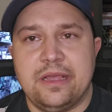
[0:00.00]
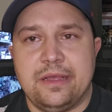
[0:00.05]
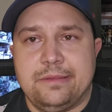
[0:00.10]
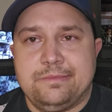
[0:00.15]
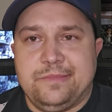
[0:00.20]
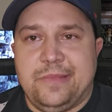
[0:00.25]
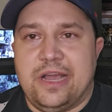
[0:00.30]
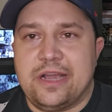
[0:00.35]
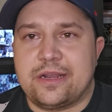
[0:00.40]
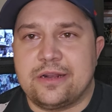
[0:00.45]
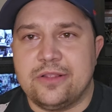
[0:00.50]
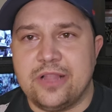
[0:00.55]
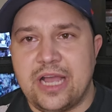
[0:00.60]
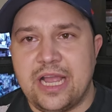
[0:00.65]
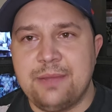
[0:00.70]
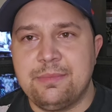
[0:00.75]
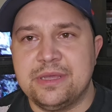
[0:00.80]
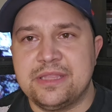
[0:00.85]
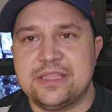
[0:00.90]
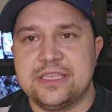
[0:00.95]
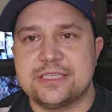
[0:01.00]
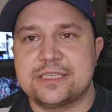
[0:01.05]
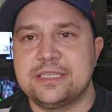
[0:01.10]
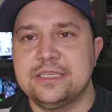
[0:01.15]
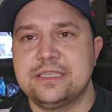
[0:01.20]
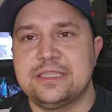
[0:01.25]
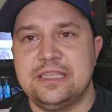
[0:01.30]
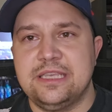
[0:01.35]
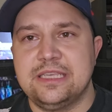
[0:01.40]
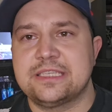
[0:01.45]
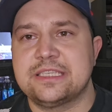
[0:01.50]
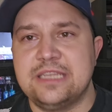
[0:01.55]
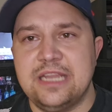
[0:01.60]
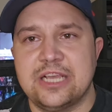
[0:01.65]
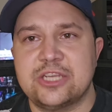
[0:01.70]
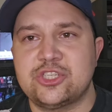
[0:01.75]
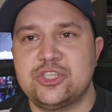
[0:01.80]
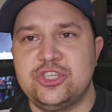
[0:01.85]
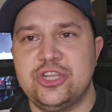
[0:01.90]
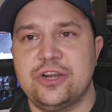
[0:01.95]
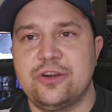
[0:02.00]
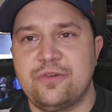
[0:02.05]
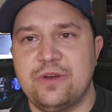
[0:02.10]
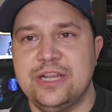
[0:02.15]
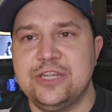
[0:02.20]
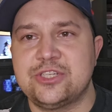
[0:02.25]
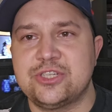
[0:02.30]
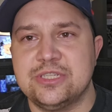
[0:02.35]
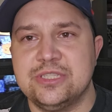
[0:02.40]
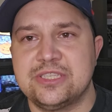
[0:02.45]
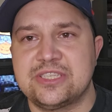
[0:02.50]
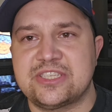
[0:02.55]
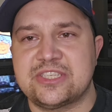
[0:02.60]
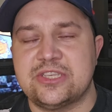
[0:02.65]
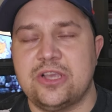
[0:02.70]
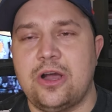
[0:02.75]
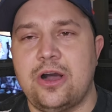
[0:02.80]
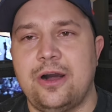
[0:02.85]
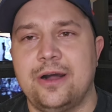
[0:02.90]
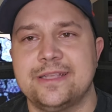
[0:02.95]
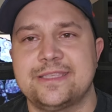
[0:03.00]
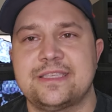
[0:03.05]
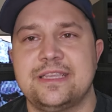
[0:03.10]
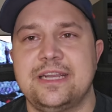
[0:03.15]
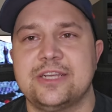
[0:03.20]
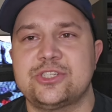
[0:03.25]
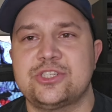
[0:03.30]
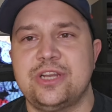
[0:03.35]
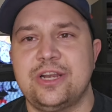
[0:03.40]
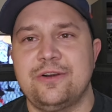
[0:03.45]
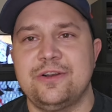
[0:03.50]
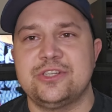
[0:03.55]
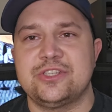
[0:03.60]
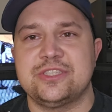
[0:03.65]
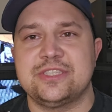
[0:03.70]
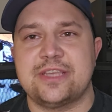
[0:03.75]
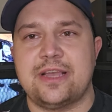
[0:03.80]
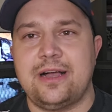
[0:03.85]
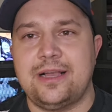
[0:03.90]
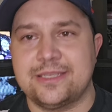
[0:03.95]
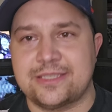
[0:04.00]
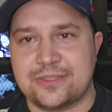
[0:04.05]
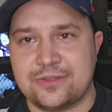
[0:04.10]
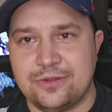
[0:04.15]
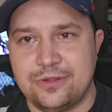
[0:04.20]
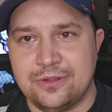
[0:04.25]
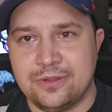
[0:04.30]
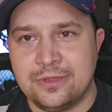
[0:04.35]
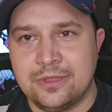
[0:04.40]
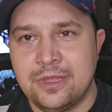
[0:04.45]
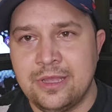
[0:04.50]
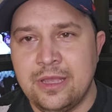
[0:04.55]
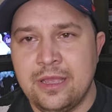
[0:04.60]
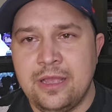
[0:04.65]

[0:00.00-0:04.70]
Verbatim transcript: I'm not gonna lie, but this is this next generation's Saw. It's the next generation's Hostel.